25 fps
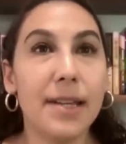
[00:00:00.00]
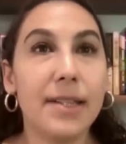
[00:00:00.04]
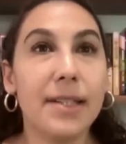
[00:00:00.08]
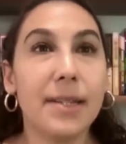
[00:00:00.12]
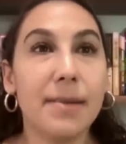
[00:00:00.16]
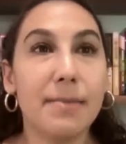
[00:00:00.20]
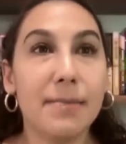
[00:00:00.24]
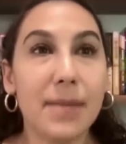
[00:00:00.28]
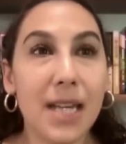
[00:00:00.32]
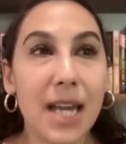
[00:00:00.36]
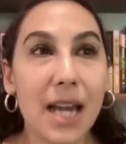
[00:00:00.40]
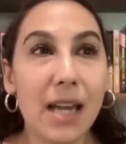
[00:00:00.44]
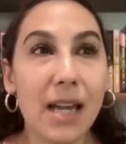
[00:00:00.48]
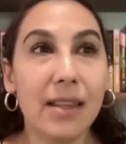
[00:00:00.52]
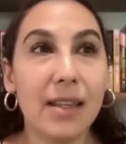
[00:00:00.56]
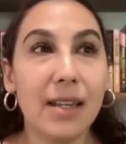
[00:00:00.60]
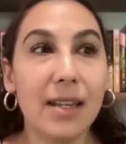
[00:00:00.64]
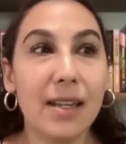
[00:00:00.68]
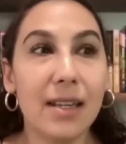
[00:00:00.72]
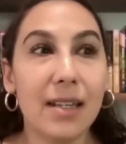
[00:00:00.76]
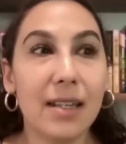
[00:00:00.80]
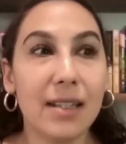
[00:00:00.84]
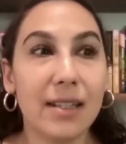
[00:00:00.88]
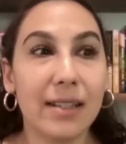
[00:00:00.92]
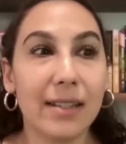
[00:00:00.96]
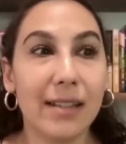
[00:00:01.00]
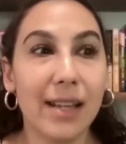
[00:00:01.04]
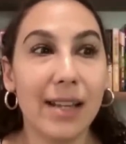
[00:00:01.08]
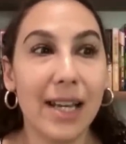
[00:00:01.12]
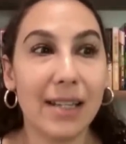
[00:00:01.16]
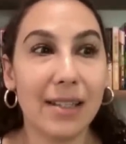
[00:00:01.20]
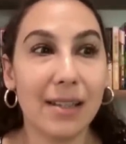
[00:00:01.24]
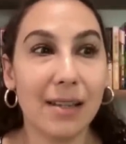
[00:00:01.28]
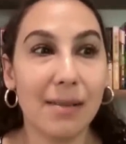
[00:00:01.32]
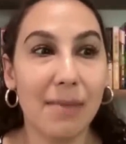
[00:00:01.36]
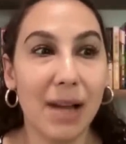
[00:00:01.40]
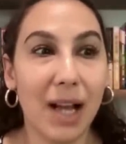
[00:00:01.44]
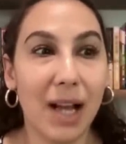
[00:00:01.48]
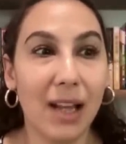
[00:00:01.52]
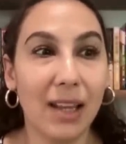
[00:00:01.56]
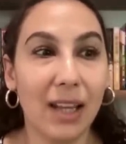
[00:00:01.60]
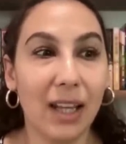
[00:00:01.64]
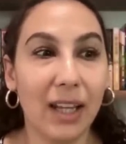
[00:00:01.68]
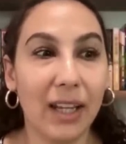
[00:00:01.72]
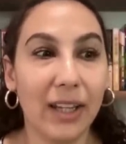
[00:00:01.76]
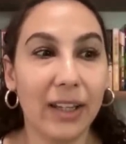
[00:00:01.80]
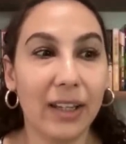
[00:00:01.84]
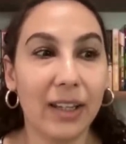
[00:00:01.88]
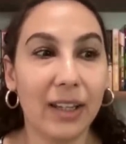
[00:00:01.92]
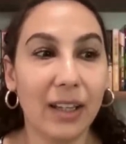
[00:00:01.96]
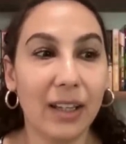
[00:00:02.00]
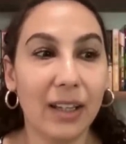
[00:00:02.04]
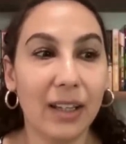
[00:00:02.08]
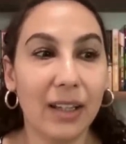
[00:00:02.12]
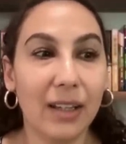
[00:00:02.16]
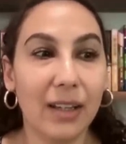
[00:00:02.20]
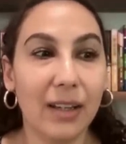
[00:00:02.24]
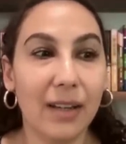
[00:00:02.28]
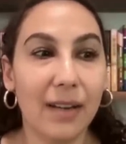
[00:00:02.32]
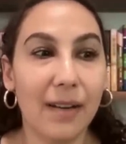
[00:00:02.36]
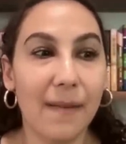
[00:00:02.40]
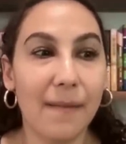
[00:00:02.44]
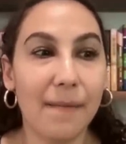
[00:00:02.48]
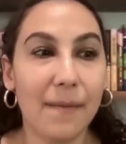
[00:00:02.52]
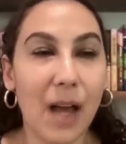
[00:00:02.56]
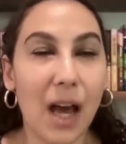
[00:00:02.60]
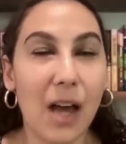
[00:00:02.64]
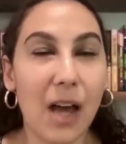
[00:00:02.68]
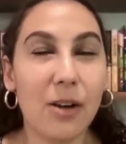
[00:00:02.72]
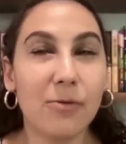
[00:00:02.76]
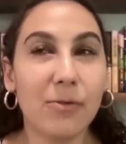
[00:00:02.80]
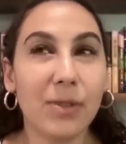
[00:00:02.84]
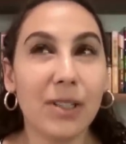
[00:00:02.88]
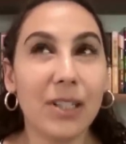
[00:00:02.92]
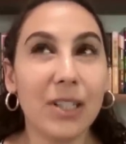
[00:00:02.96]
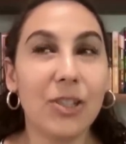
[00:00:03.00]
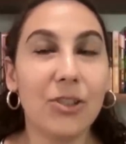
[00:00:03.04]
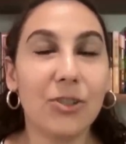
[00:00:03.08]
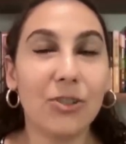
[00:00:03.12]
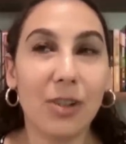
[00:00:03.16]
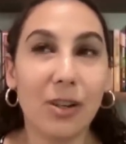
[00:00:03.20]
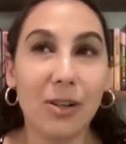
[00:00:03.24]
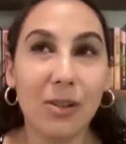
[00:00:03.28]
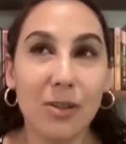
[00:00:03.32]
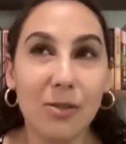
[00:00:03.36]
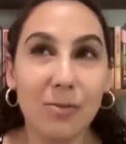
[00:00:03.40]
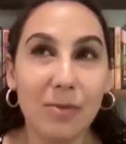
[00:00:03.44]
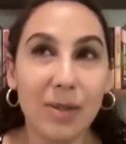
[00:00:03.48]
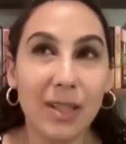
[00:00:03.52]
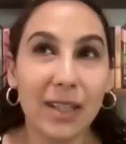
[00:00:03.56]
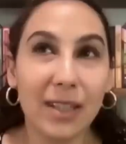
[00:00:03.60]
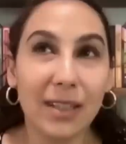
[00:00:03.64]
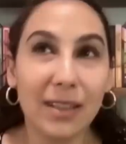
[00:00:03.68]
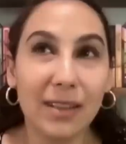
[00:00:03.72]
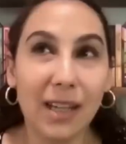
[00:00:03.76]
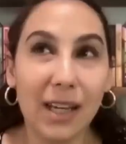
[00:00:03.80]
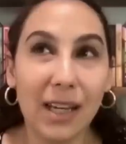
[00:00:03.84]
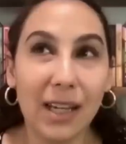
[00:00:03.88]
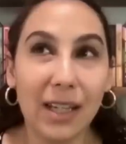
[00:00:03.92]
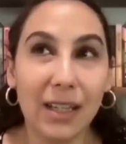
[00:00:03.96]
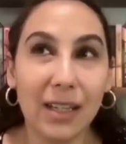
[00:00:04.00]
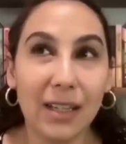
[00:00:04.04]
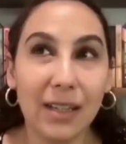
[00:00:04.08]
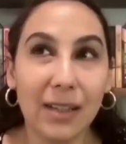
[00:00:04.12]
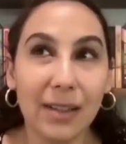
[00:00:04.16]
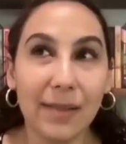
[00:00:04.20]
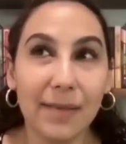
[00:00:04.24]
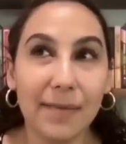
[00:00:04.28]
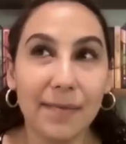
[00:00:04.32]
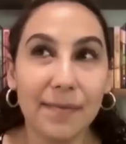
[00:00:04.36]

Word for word: to me, I think it's less about, like, I don't really struggle with the, like,